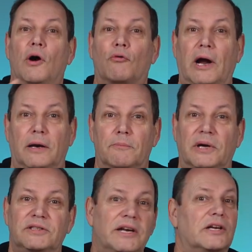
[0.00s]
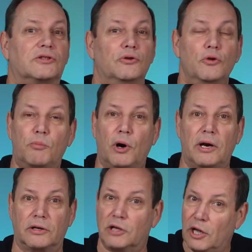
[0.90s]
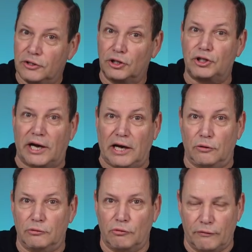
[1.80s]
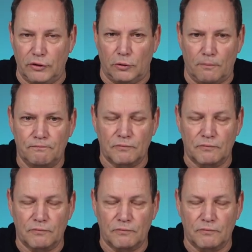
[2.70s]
right by sending us a new product to check out and review.